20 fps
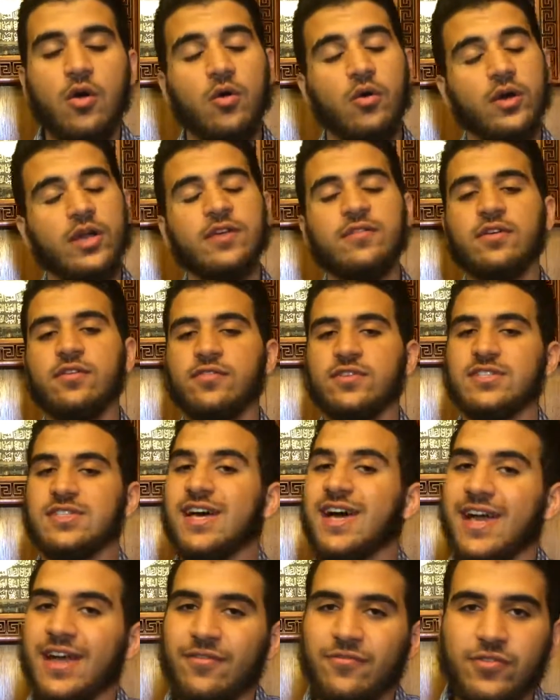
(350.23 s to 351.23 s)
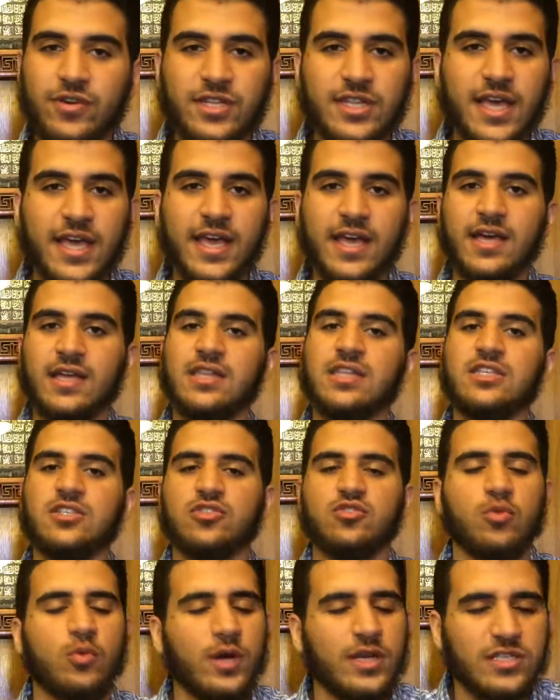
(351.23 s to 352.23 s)
Or even if it's not every day, at
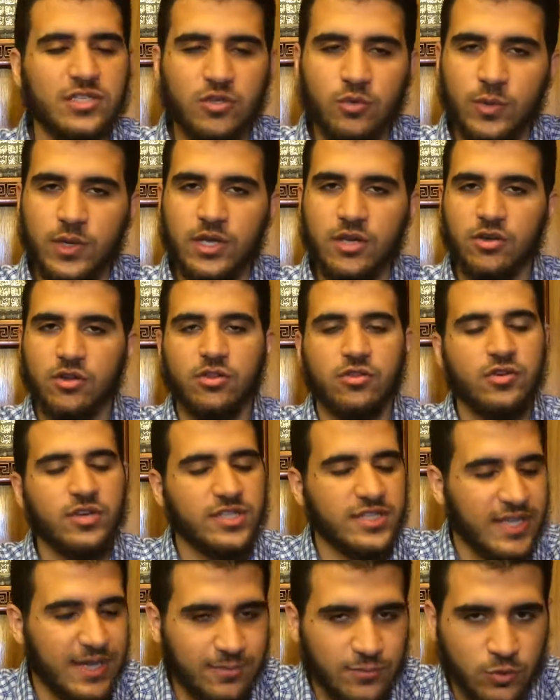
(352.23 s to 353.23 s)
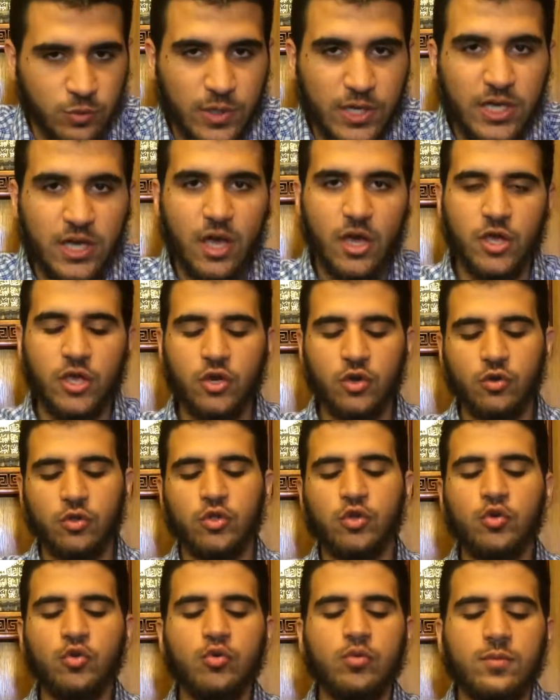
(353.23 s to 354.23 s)
least twice a week or three times a week. You know,
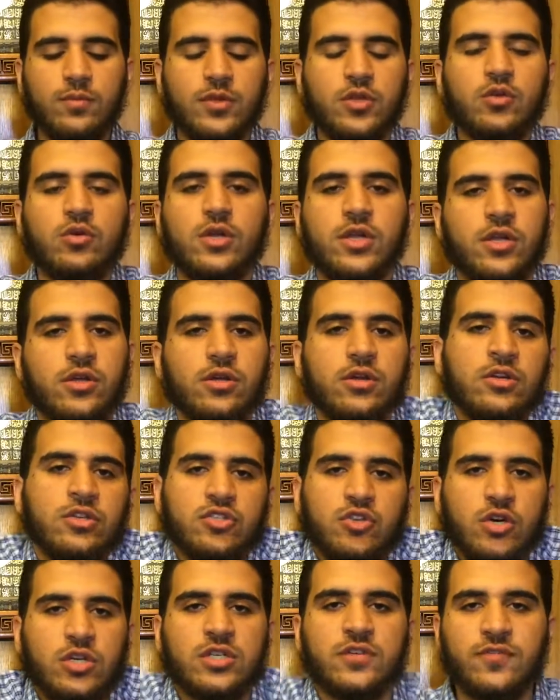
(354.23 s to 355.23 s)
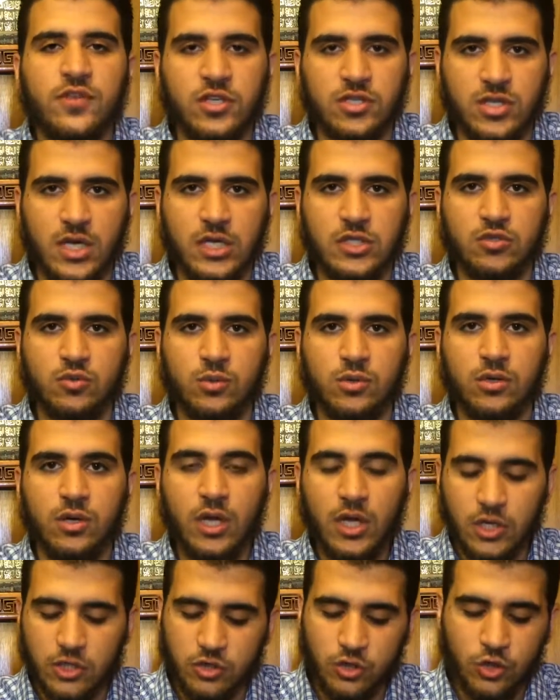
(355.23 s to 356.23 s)
you're in charge of your schedule.
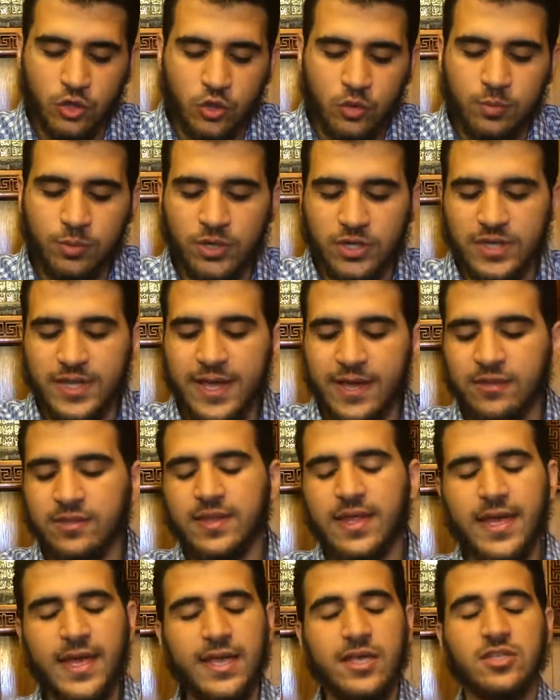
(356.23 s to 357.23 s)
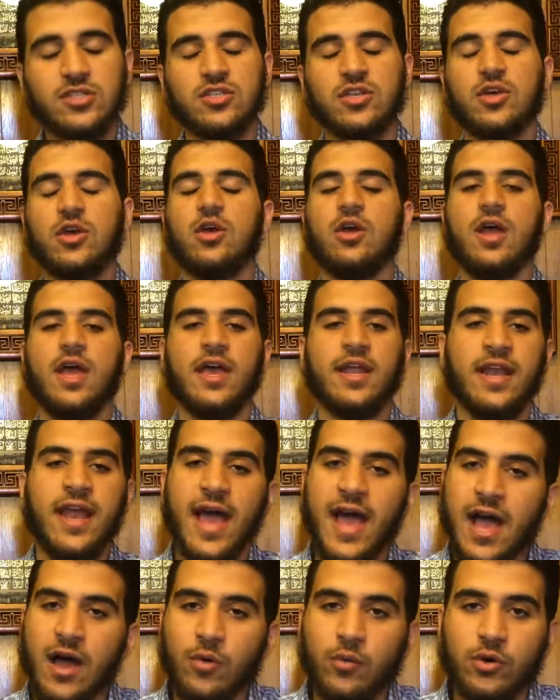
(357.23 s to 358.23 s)
So you put down days and
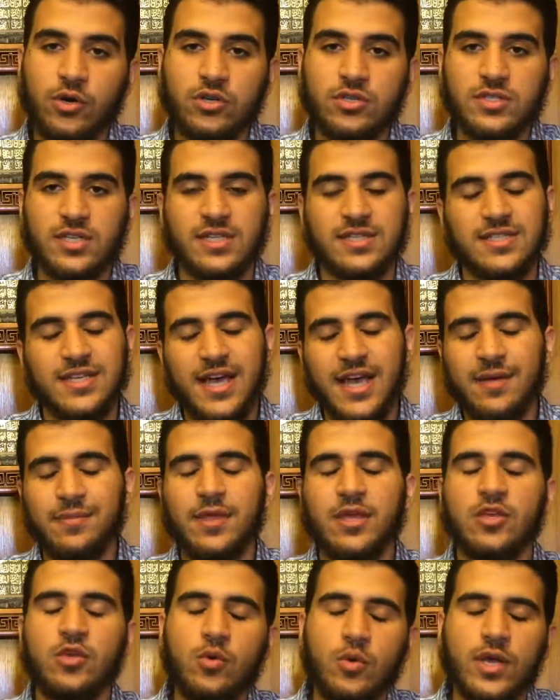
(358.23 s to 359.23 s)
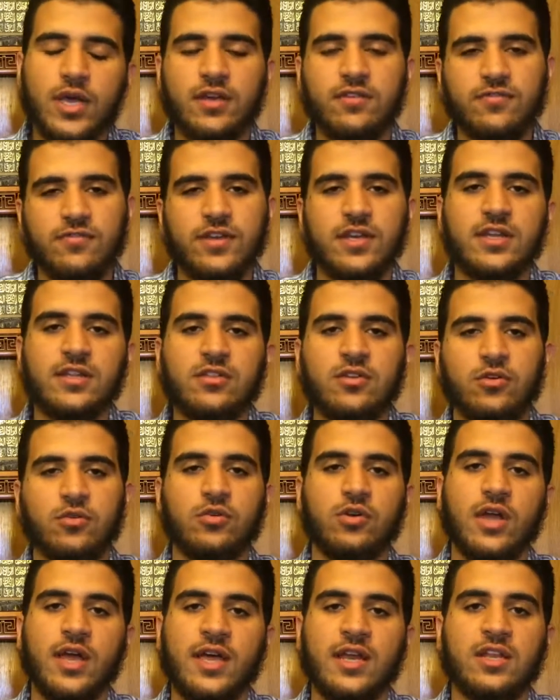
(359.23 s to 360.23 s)
hours and time that you can fit in the
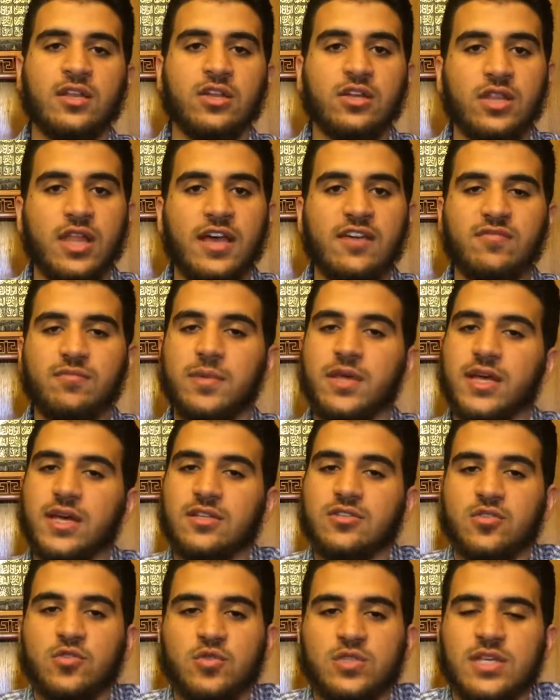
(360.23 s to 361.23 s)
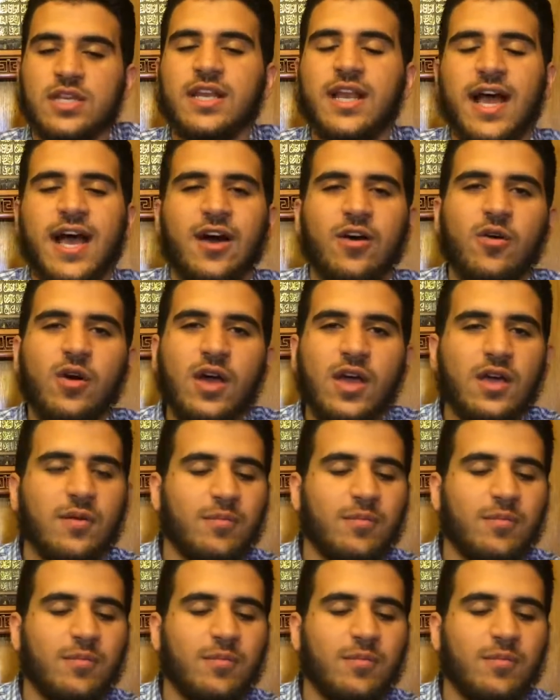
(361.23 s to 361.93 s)
Quran in your life, because you've seen how